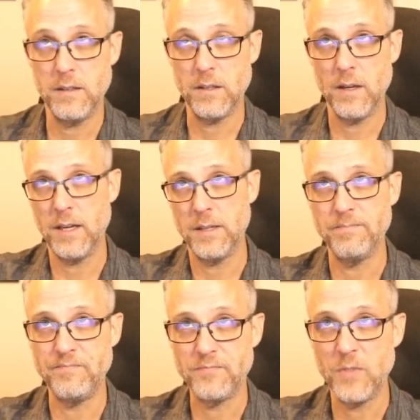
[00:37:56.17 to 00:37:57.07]

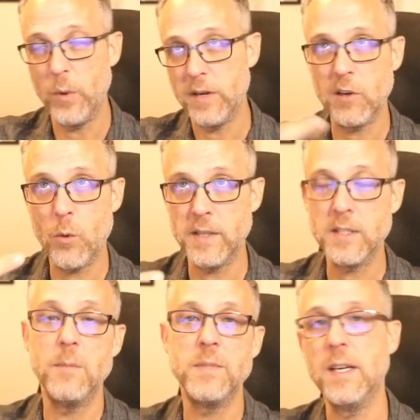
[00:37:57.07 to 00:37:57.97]
when a
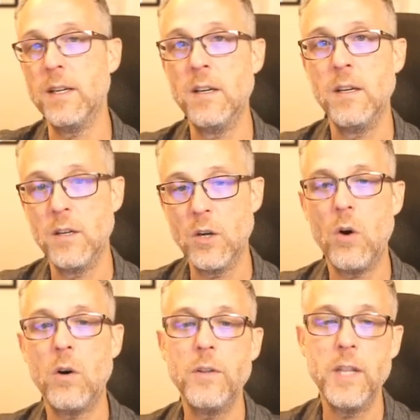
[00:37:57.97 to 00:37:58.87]
request comes in,
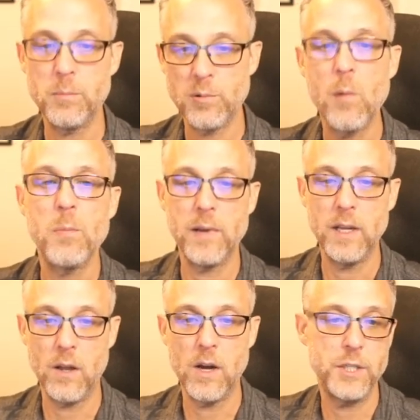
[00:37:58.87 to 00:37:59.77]
call the
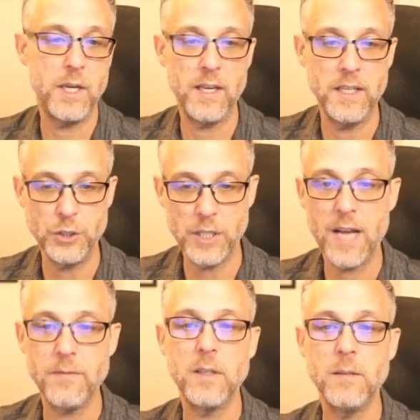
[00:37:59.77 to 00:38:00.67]
appropriate logic in
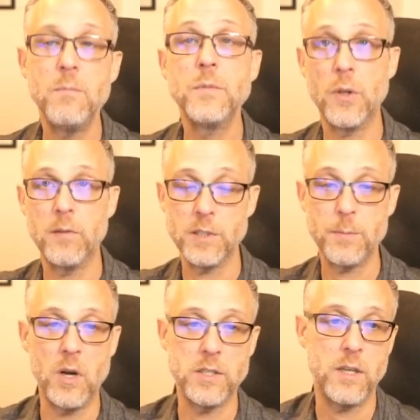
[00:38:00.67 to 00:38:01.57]
Java so the
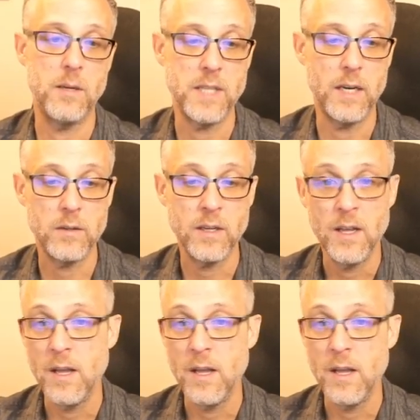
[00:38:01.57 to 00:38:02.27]
response comes out.